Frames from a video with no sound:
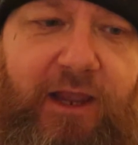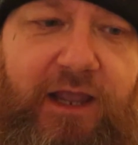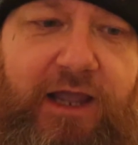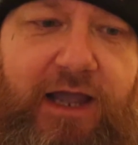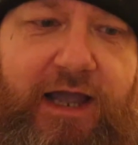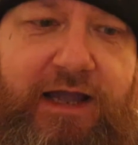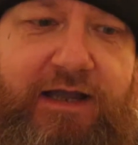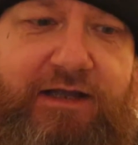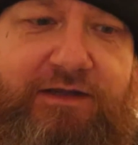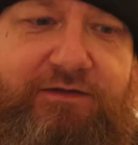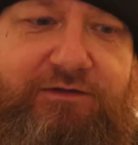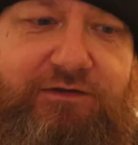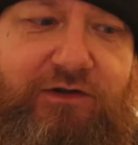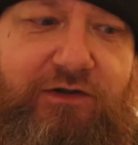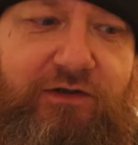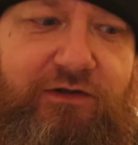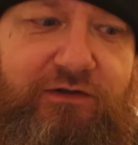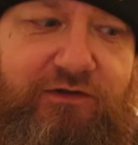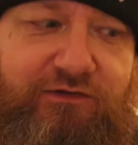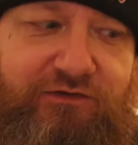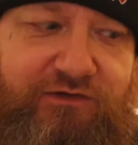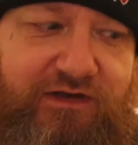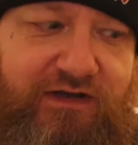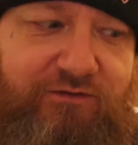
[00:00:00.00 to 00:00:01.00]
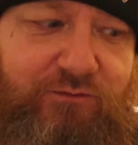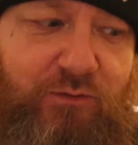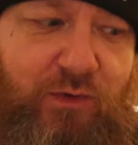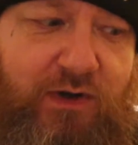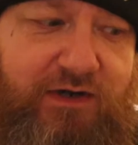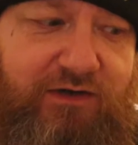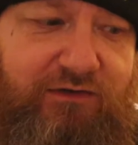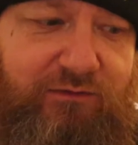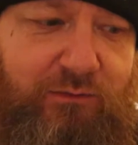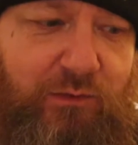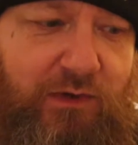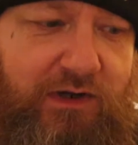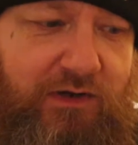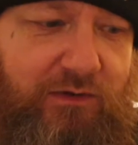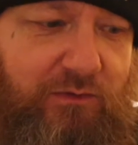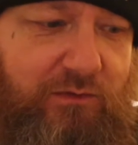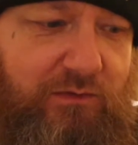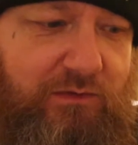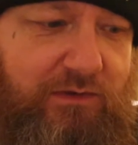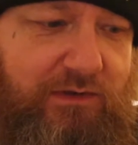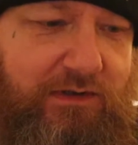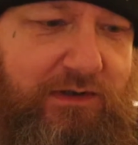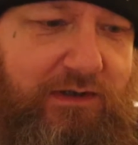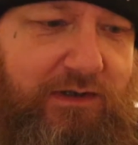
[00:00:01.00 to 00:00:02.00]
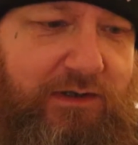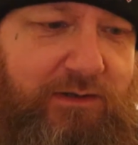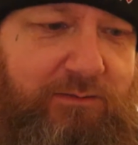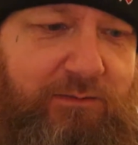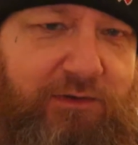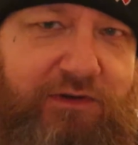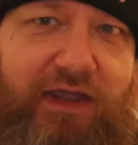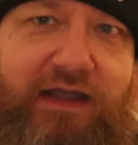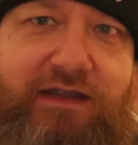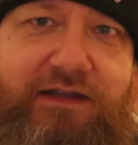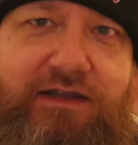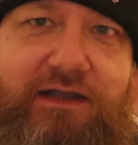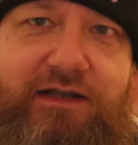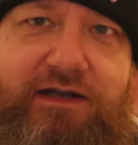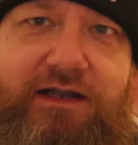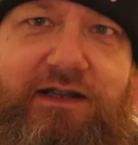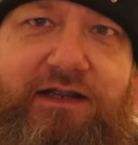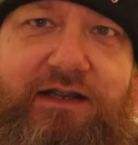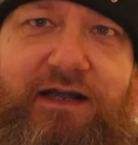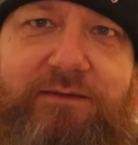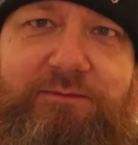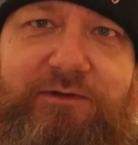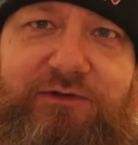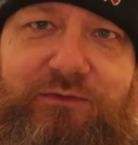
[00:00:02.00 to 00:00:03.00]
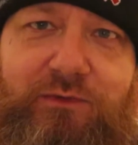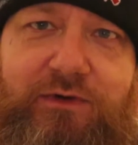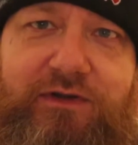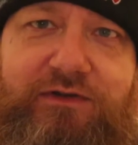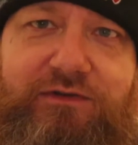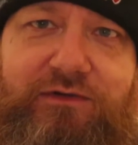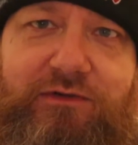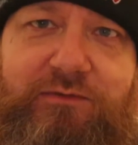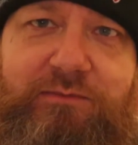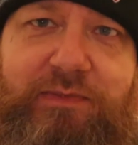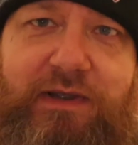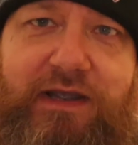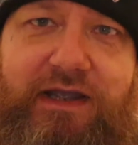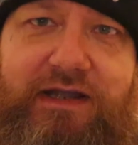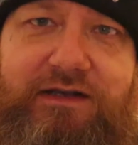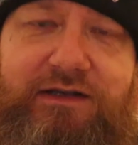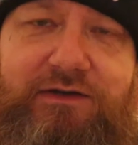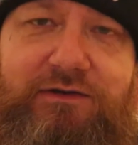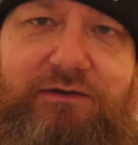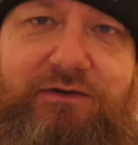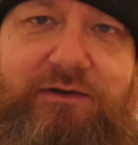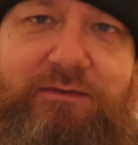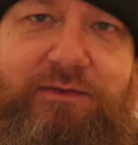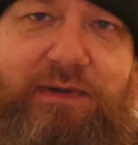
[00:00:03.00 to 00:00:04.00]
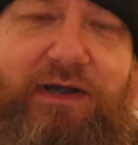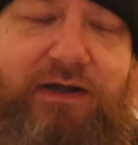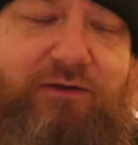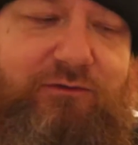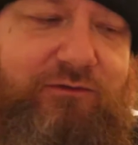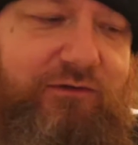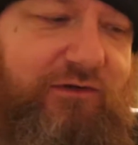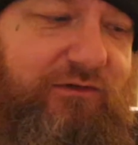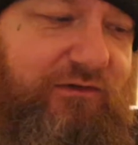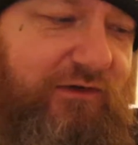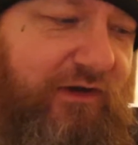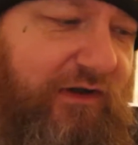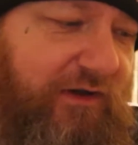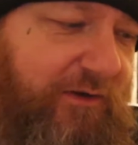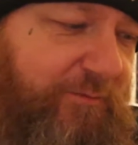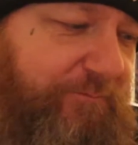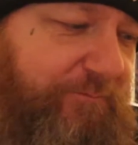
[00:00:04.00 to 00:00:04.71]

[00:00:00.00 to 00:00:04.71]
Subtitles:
And there's another one as well. But that came at £22, including postage.